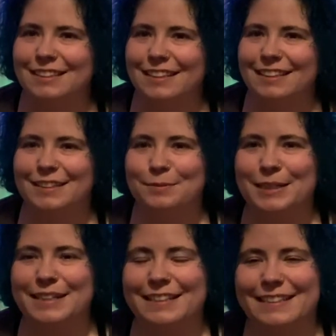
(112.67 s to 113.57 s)
lately
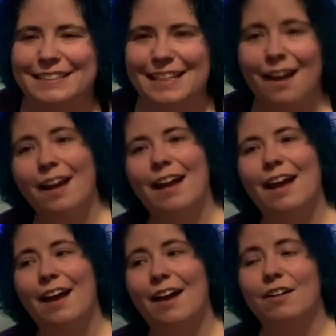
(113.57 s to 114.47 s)
because I
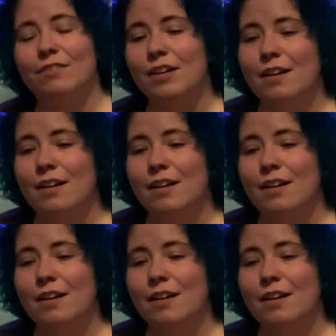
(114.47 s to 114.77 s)
have